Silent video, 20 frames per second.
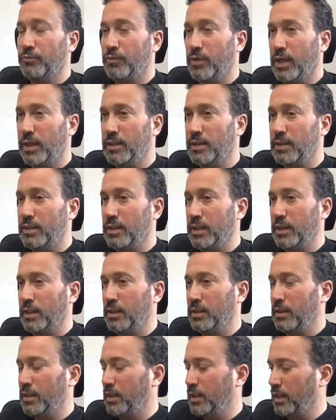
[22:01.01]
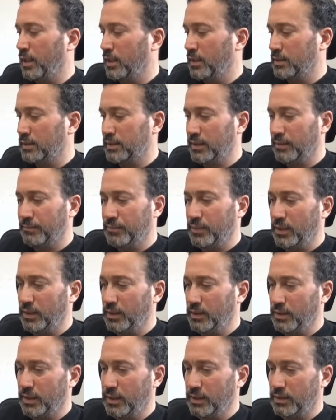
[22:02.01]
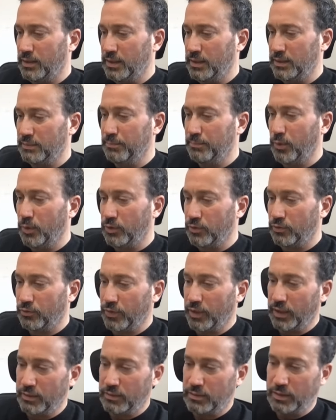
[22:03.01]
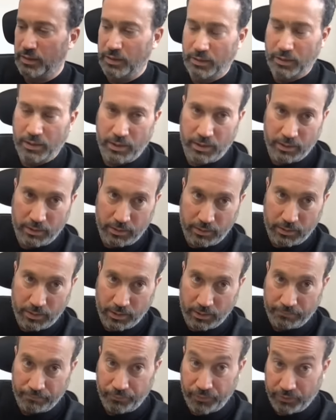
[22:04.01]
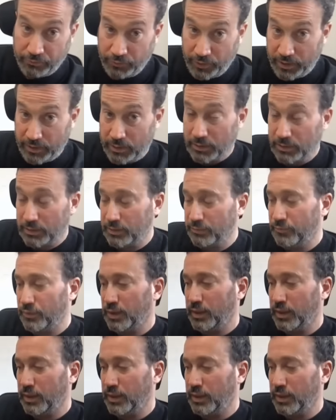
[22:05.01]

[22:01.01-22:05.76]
rather than uh, something that is moderating and uh, defending